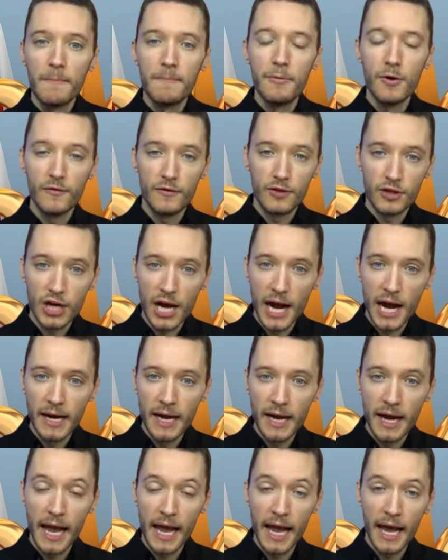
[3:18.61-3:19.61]
Both
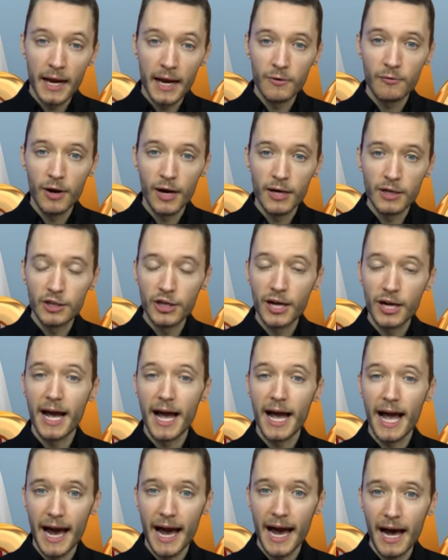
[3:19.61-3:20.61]
China and Russia
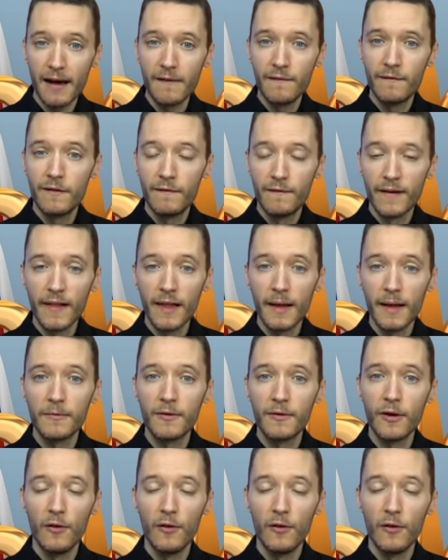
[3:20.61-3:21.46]
have developed